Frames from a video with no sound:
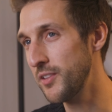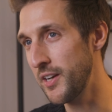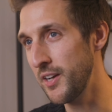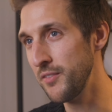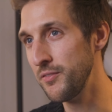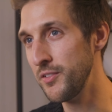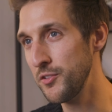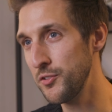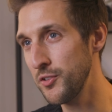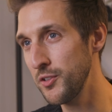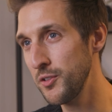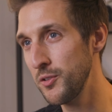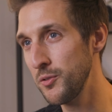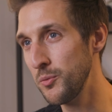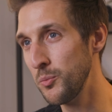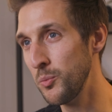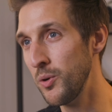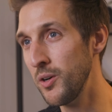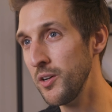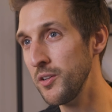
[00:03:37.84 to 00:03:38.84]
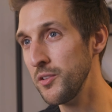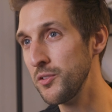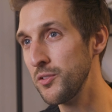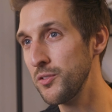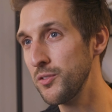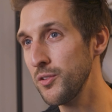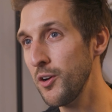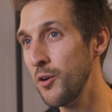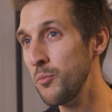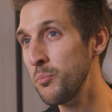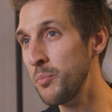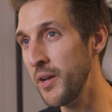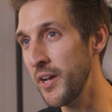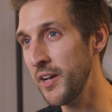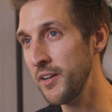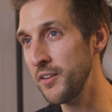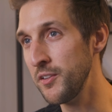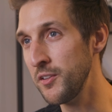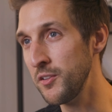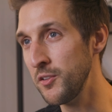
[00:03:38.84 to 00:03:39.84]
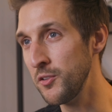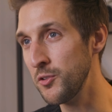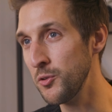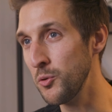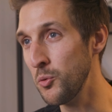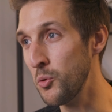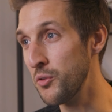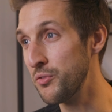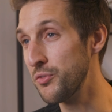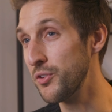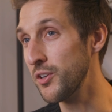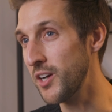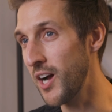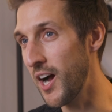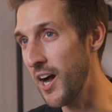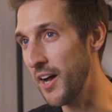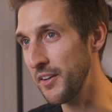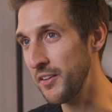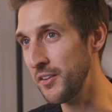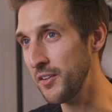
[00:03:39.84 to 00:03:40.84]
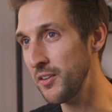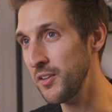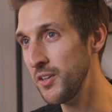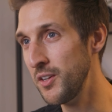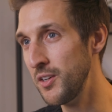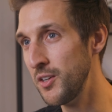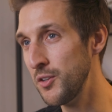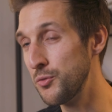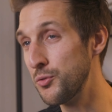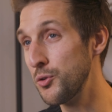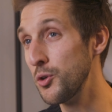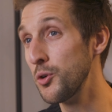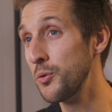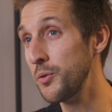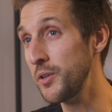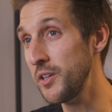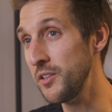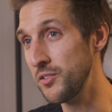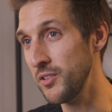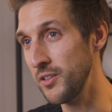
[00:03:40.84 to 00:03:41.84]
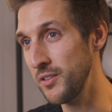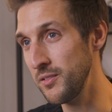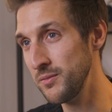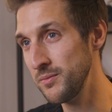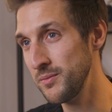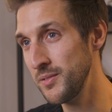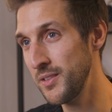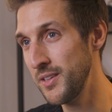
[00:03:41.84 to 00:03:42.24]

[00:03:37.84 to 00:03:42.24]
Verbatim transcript: that I visit was abandoned or forgotten for a reason.